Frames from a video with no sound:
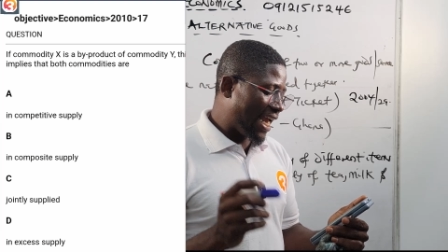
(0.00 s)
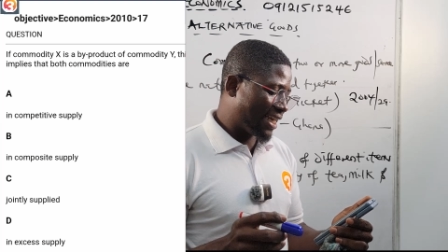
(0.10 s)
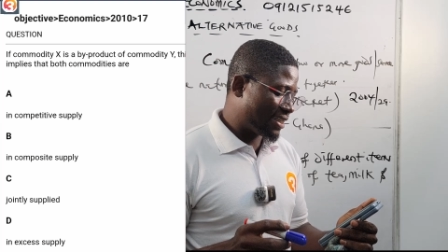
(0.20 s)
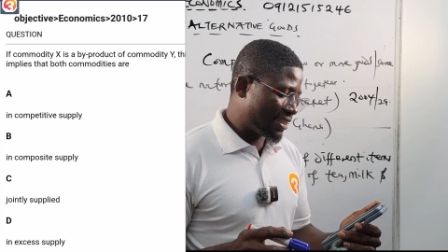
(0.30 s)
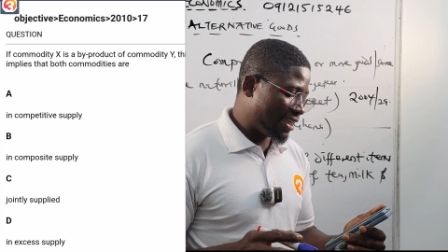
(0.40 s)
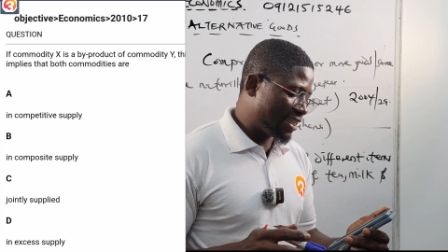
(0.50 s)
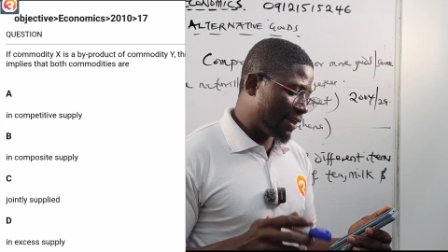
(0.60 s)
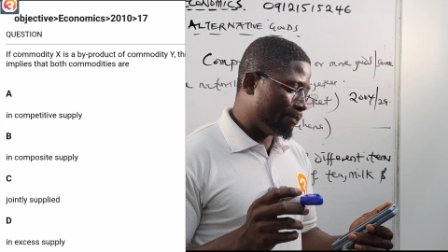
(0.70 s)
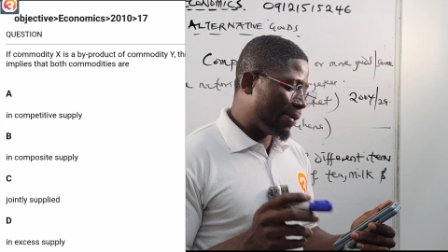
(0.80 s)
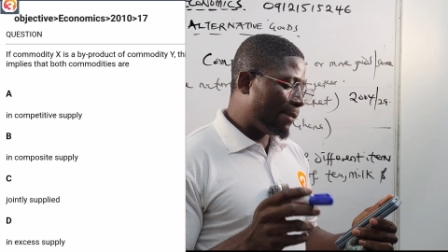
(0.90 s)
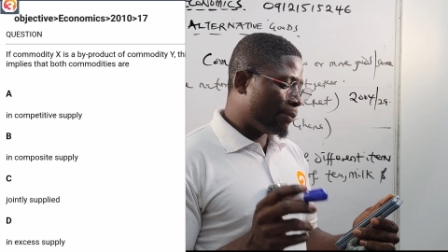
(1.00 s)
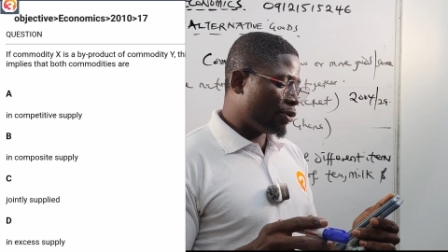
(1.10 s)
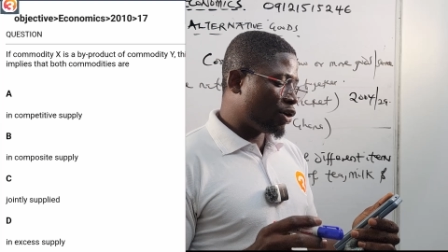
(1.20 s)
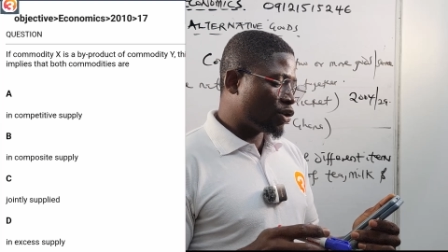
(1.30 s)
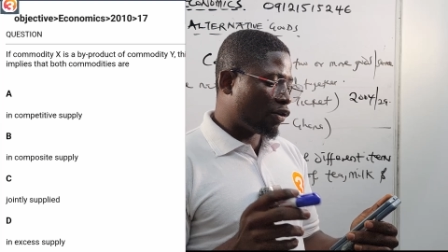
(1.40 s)
X is a
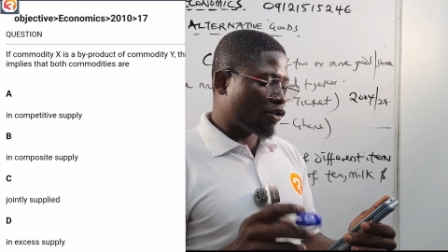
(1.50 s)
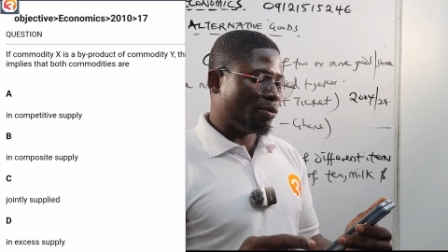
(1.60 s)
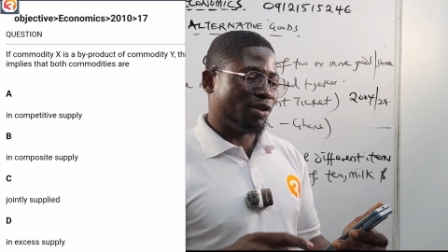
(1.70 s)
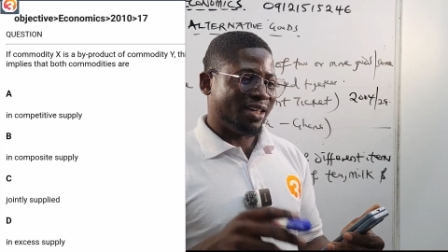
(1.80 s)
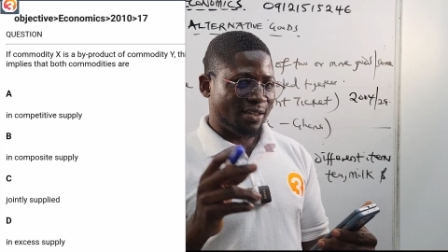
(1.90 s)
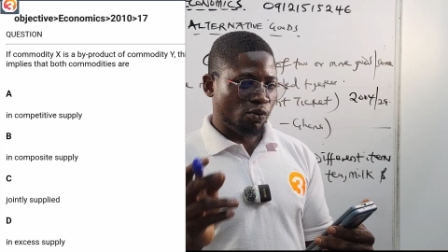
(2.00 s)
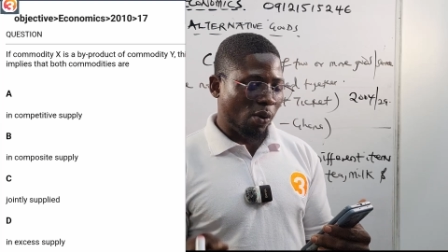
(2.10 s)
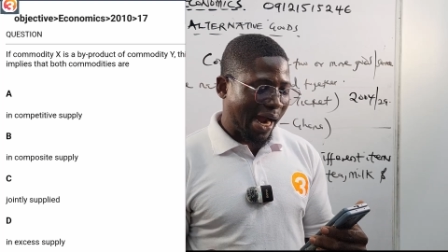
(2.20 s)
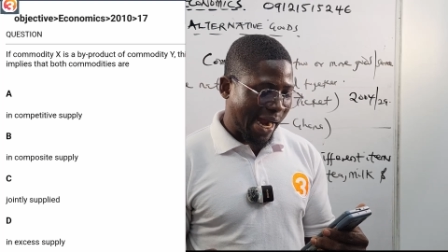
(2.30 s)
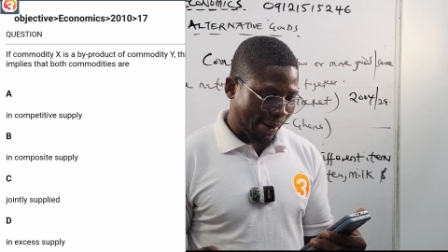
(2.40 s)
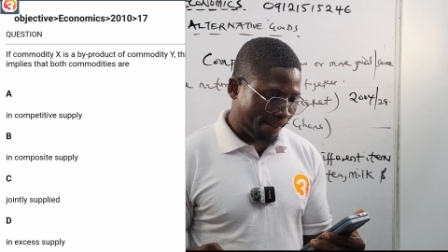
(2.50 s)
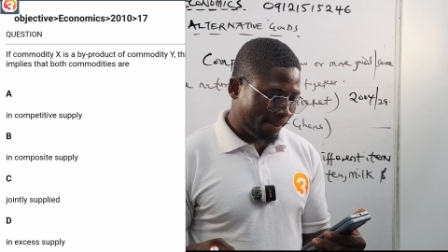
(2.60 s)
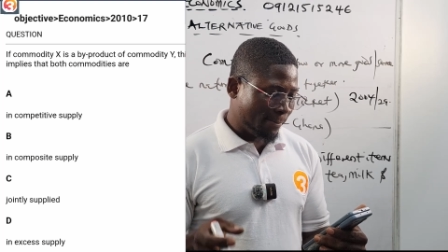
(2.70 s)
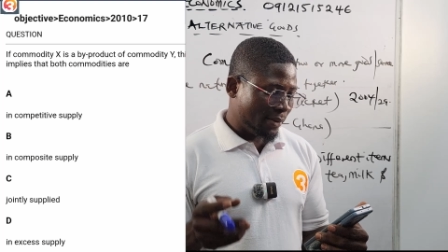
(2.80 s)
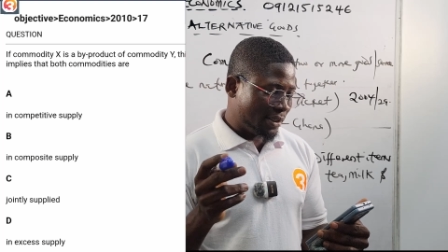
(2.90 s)
byproduct of commodity Y,
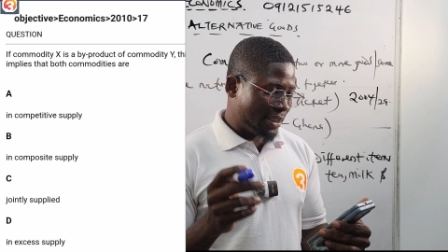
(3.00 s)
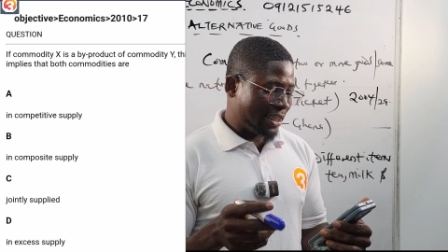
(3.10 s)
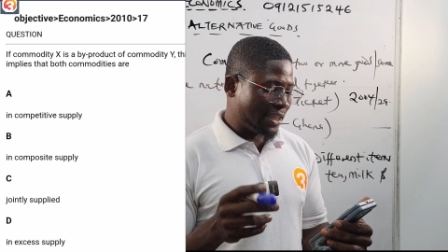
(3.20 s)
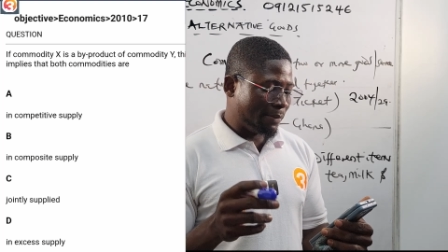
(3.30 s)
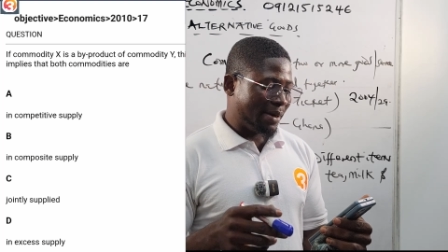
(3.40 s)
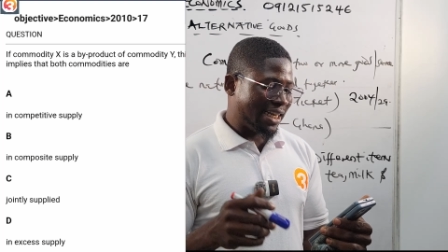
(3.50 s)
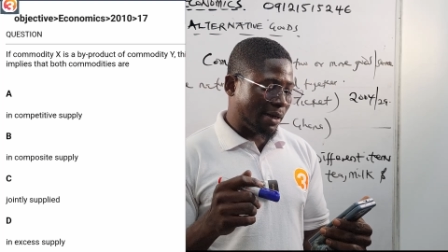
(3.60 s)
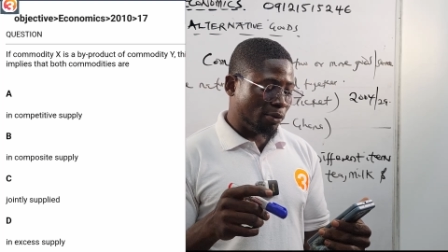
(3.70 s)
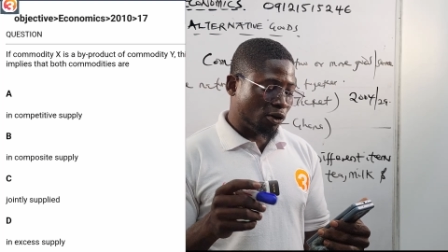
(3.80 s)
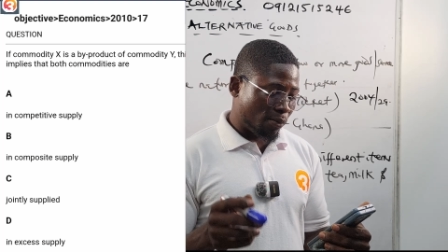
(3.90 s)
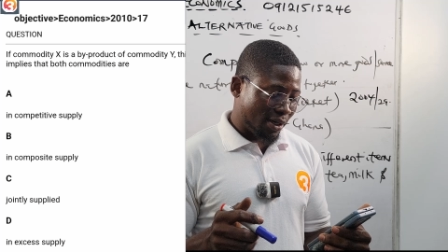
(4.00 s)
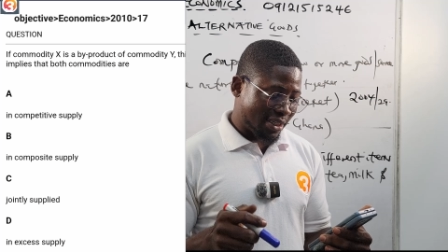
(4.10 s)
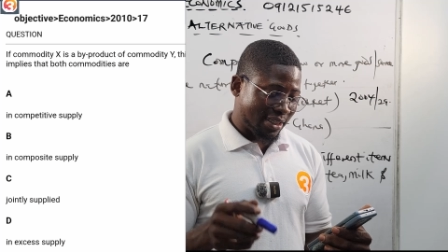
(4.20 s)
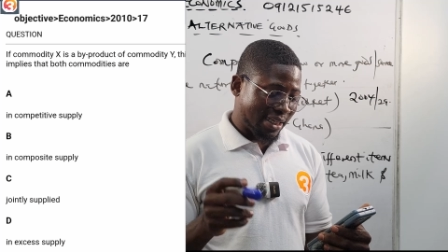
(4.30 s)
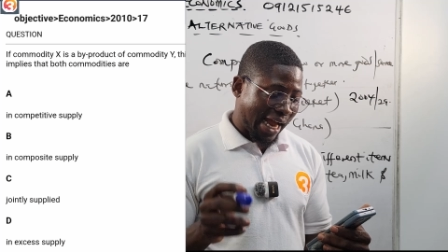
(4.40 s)
this implies that both
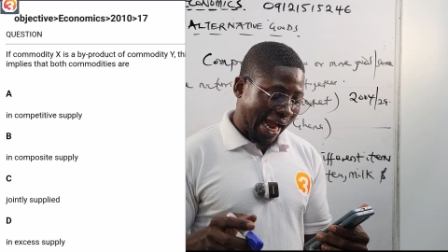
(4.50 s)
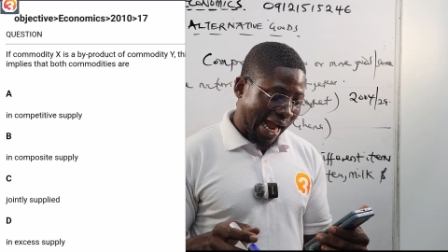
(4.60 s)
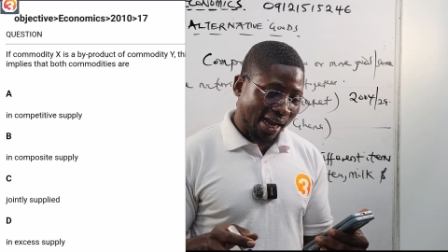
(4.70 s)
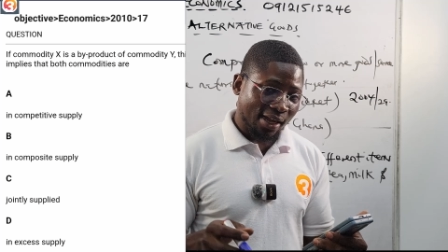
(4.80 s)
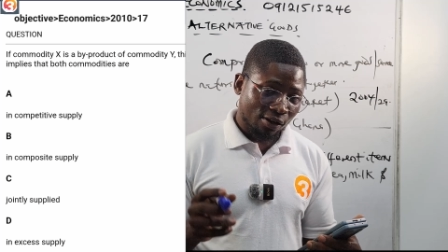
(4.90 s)
commodities are